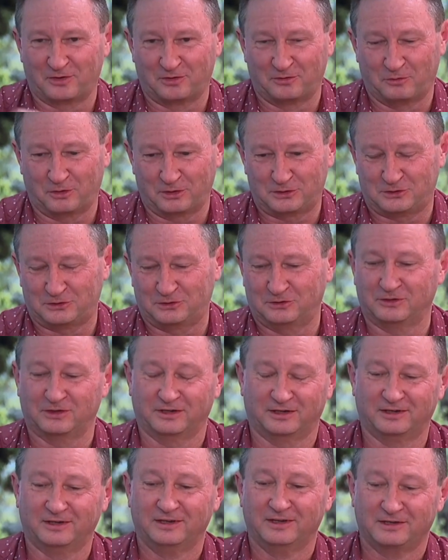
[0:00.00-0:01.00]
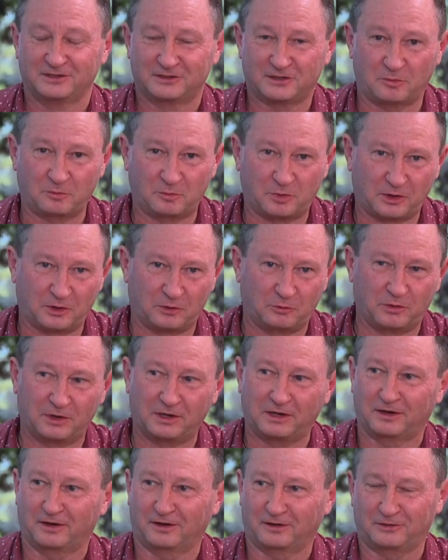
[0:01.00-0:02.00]
and watch you jumping and
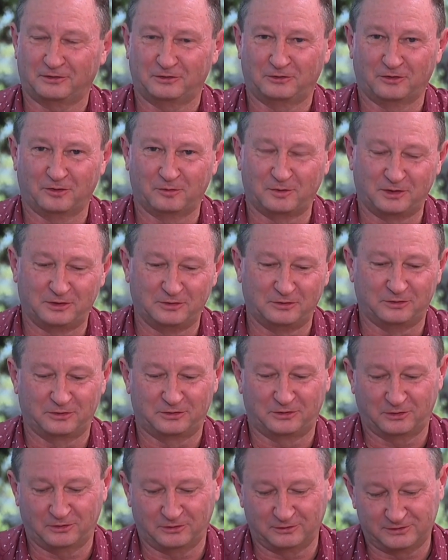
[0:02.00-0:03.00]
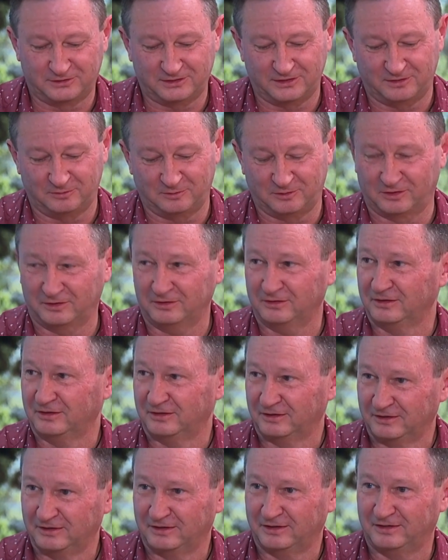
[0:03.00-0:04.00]
winning like you normally do with your whole team.
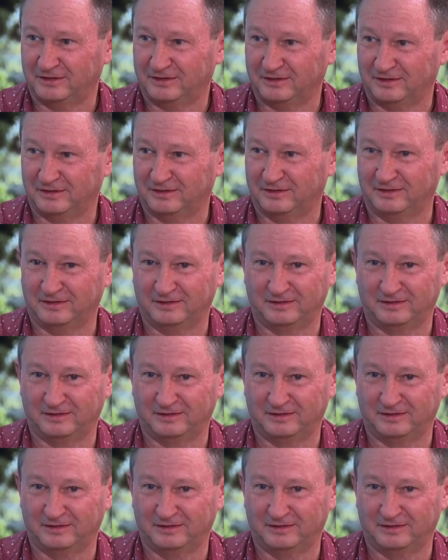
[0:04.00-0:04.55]
You know.